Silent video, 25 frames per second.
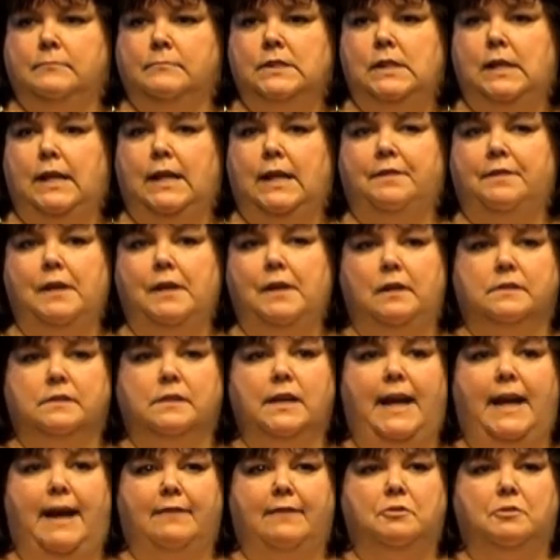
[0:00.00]
And I think it's
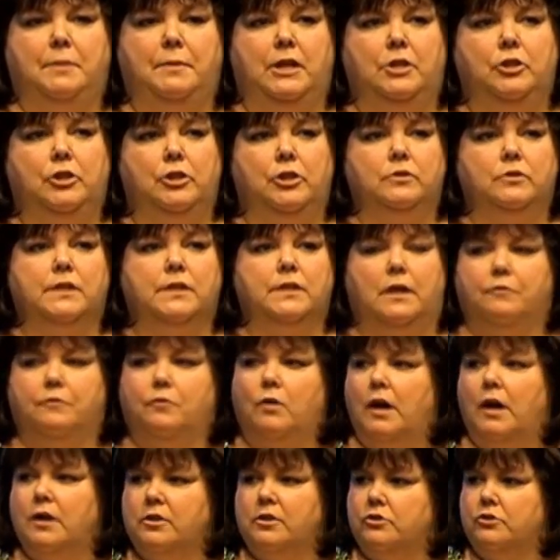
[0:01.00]
going to have to be a new set of
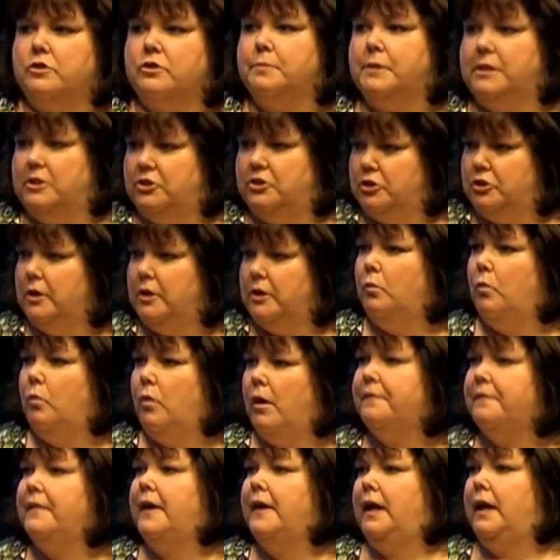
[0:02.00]
rosters, because you're going to
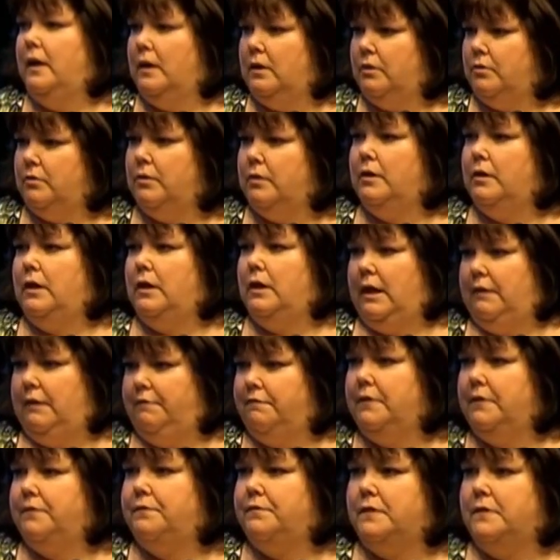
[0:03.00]
want the 800 and
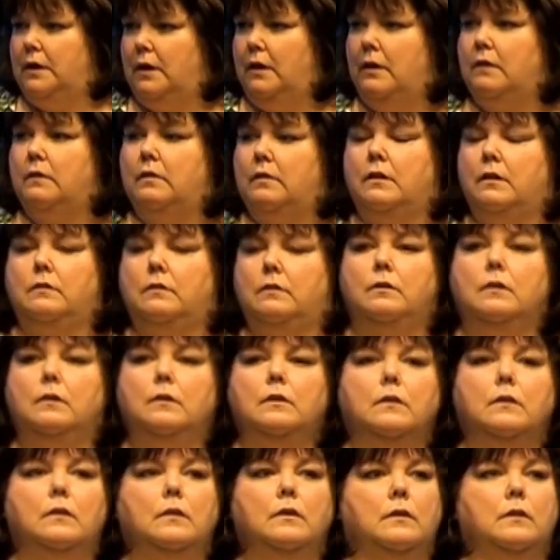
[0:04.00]
850 and then
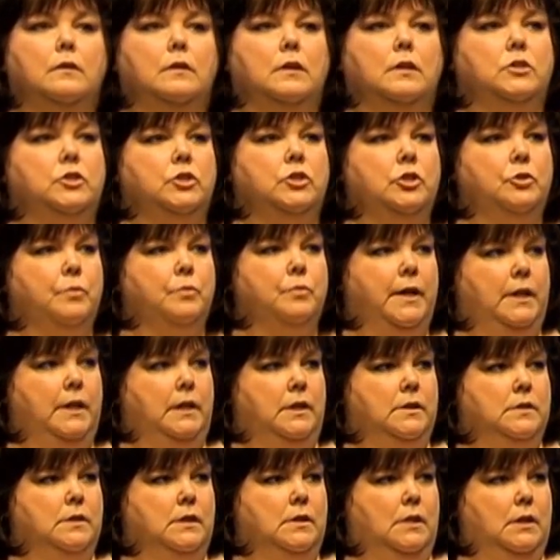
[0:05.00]
these new
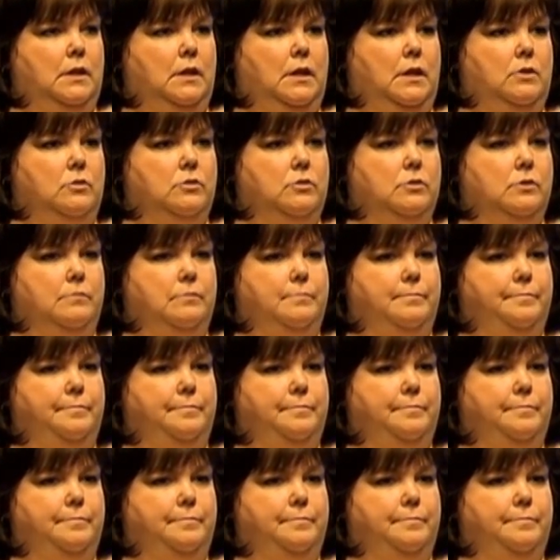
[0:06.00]
readiness indicators.